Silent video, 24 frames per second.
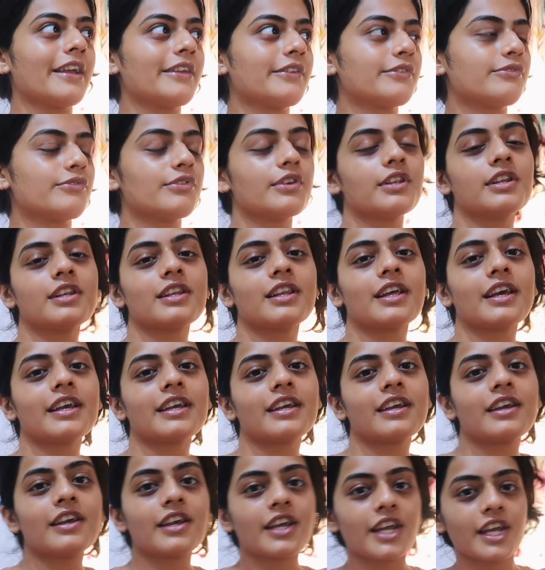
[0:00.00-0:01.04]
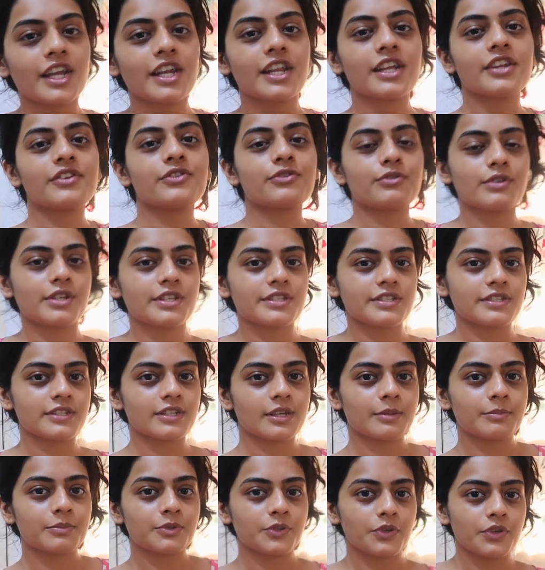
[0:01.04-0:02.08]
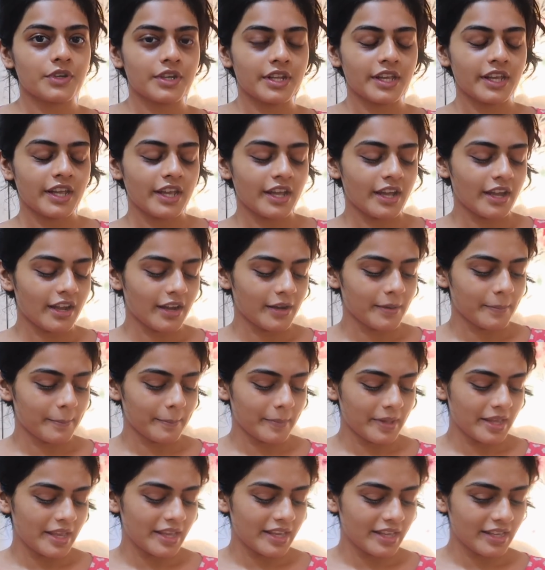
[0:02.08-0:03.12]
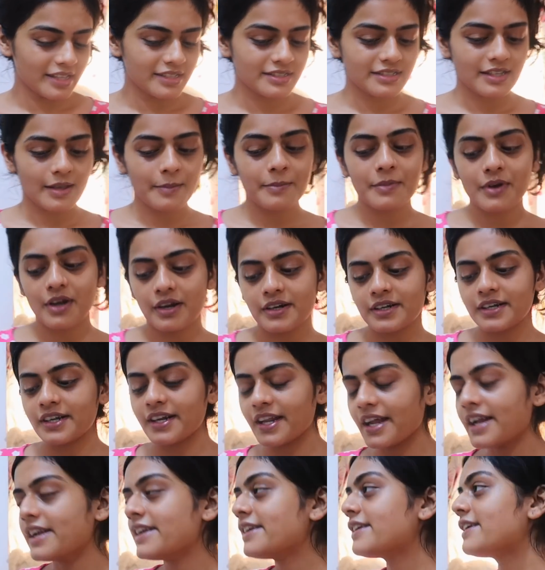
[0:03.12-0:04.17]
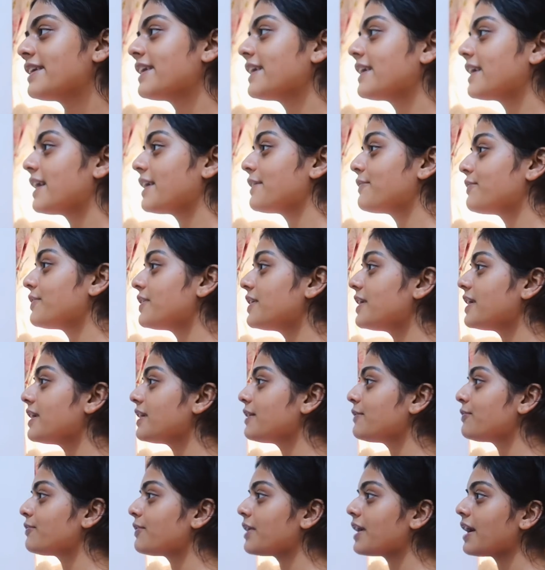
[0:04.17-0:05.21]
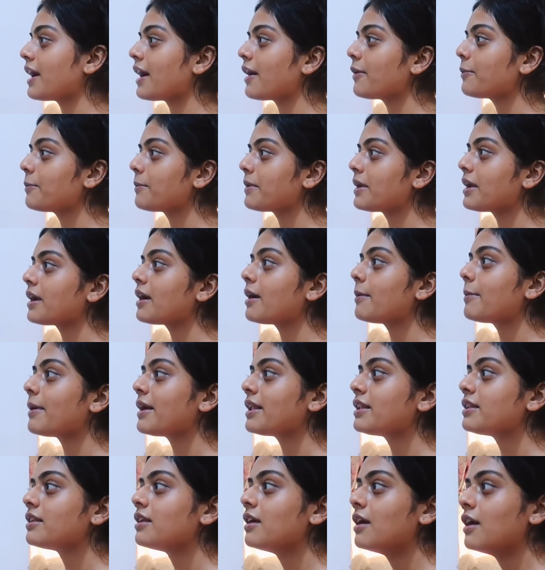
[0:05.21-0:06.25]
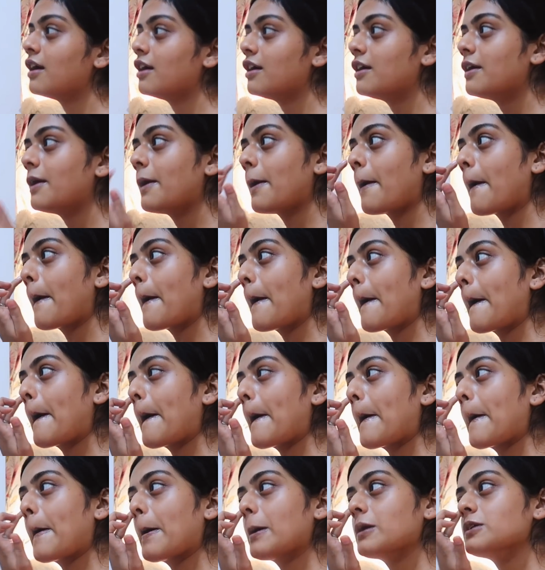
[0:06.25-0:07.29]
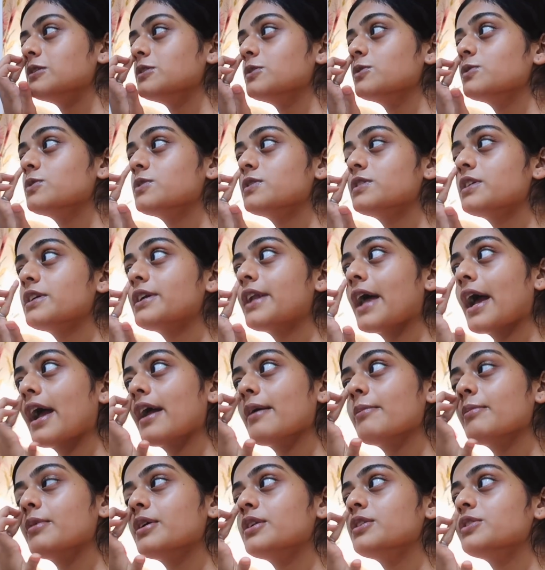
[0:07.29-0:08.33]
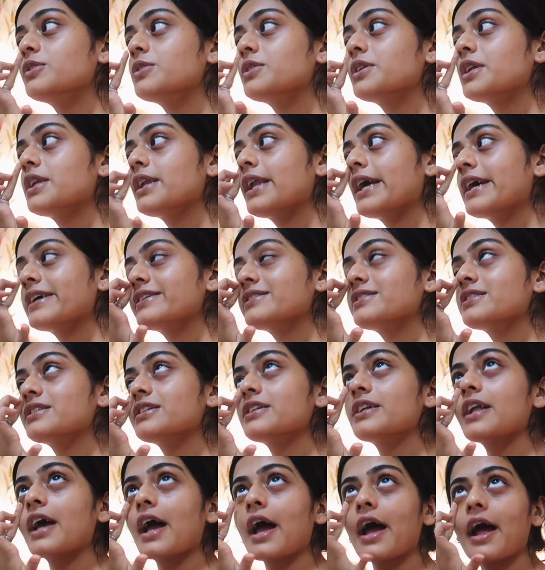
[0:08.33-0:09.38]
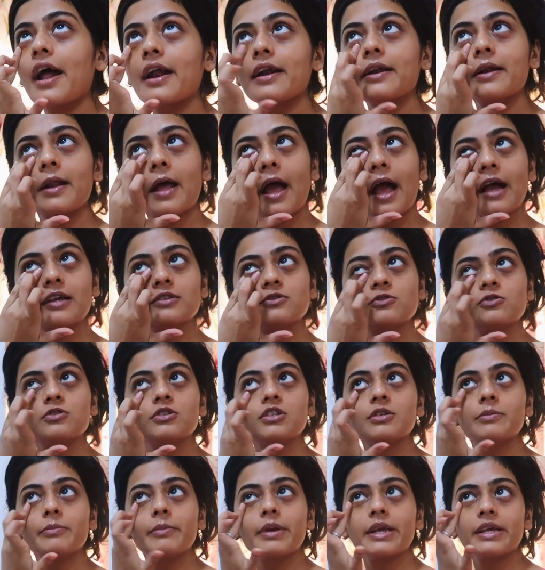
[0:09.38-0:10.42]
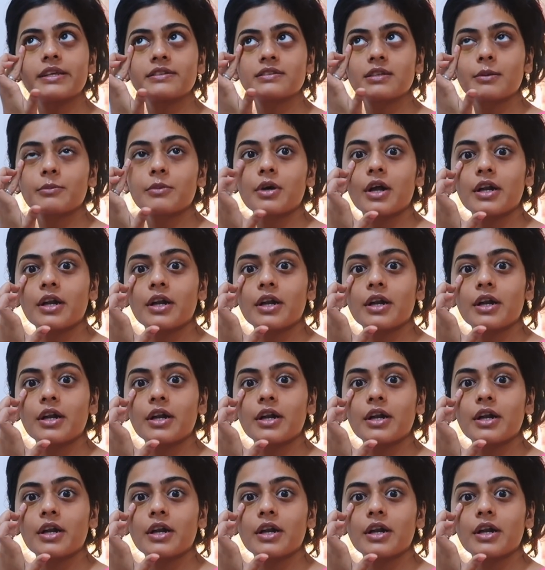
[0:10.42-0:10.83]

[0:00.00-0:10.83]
I feel like getting dressed up today and making some content. Like, I feel like if I have makeup, I'll use the time and utilize it and actually make some